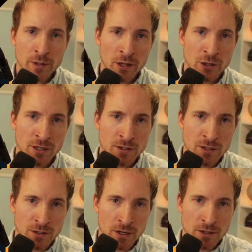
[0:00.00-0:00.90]

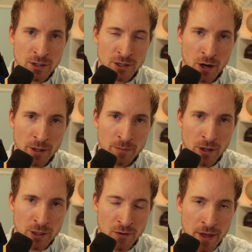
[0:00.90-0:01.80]
diligence is a starting
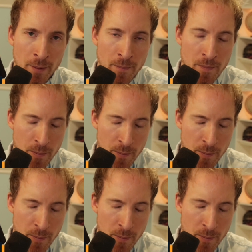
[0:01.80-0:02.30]
place for that.